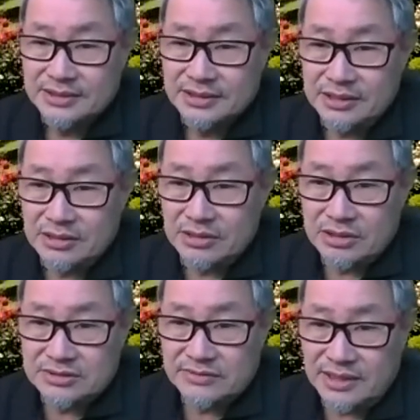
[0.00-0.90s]
in the
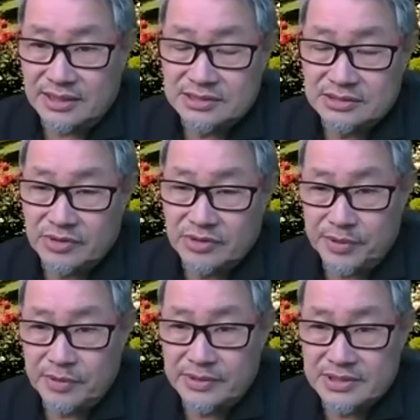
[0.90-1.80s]
course of last year, we
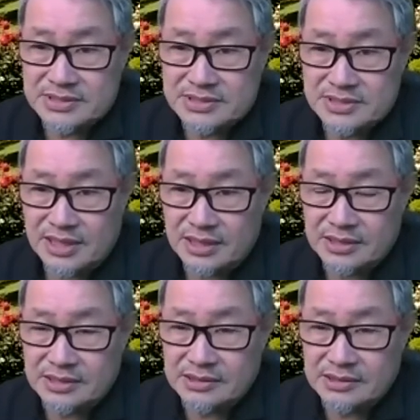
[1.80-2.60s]
probably sacked